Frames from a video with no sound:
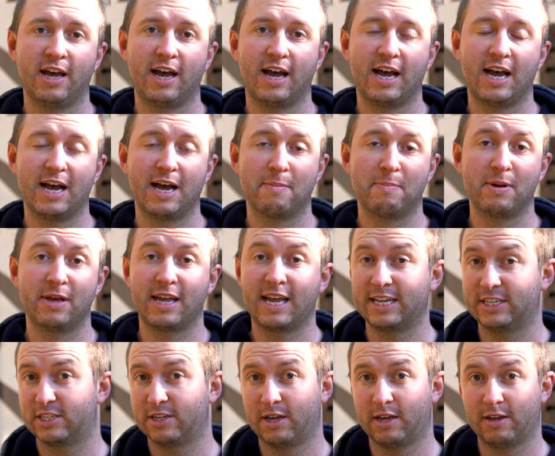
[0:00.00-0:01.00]
But
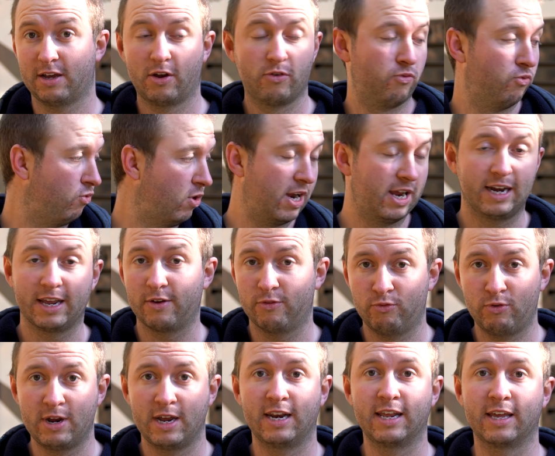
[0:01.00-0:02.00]
it's a really,
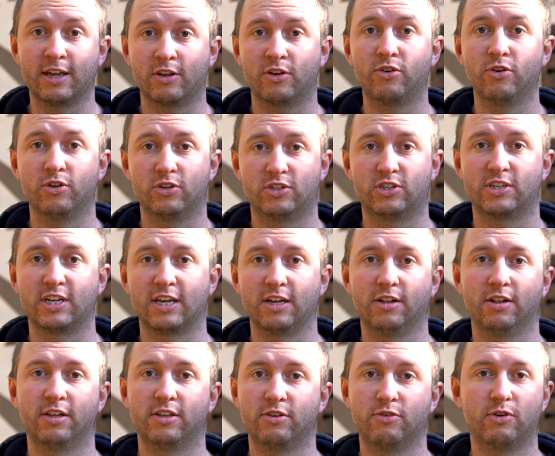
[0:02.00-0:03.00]
really good
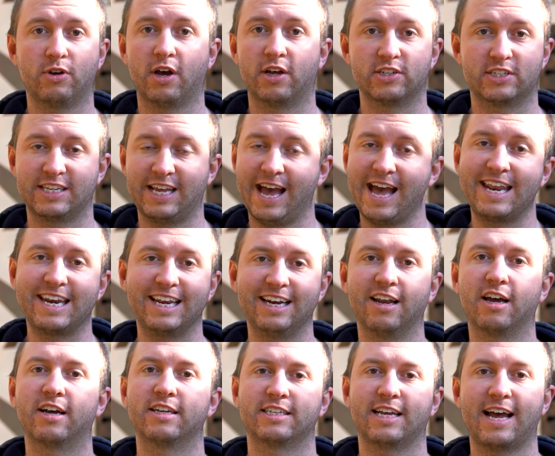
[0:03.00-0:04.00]
seal. You can't see any
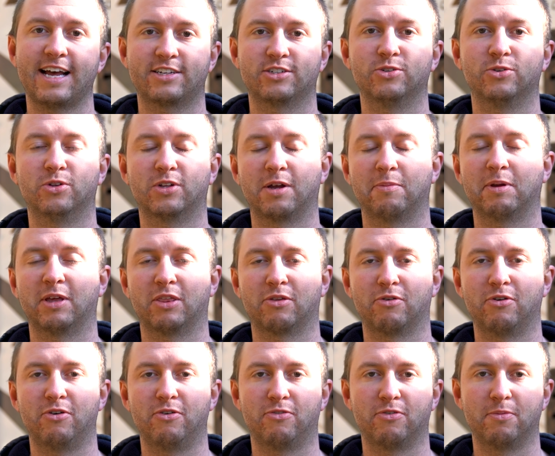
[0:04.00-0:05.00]
light at all coming
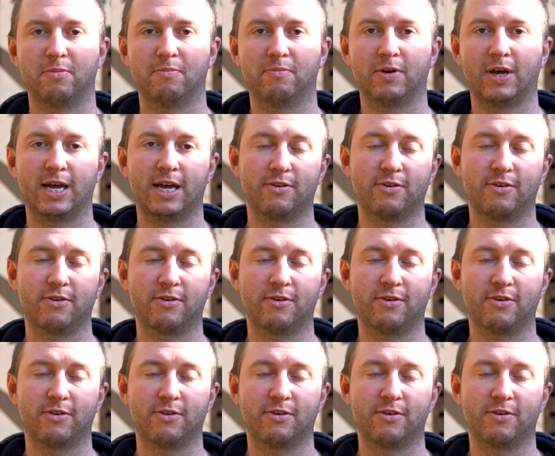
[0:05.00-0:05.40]
through from